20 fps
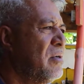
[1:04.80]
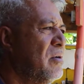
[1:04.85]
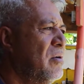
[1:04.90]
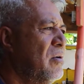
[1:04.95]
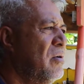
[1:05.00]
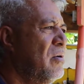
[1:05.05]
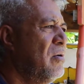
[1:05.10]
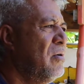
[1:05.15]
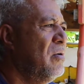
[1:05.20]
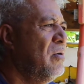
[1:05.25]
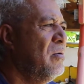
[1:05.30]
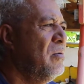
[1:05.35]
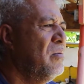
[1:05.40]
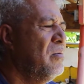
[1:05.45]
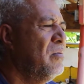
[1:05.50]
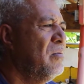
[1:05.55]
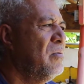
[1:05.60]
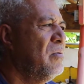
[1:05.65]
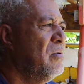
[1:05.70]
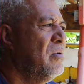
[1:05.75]
all
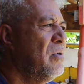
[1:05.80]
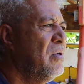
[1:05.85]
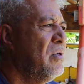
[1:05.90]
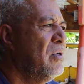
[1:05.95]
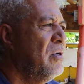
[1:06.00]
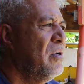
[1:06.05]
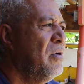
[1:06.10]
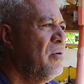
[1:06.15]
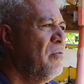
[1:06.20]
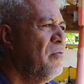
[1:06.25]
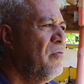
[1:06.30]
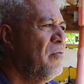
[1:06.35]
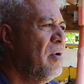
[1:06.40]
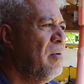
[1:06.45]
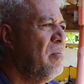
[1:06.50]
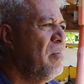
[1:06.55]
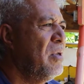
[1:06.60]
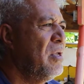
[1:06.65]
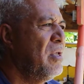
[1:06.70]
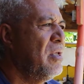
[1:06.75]

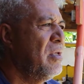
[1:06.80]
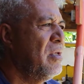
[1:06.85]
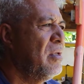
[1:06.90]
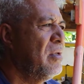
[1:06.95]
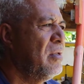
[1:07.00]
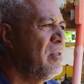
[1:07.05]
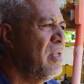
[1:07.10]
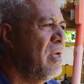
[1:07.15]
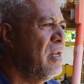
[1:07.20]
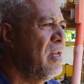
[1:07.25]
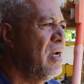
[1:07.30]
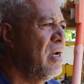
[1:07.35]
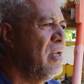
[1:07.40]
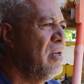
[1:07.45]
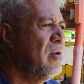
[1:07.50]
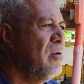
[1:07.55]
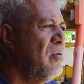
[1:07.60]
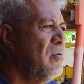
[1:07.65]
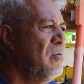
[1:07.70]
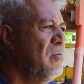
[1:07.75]
family that I
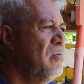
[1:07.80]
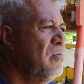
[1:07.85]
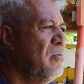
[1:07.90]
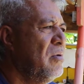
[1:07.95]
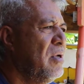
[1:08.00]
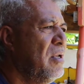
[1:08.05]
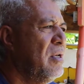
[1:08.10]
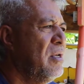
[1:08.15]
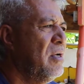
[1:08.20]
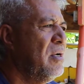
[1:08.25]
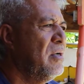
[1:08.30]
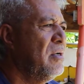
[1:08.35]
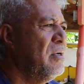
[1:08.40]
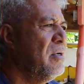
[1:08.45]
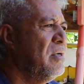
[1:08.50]
know, and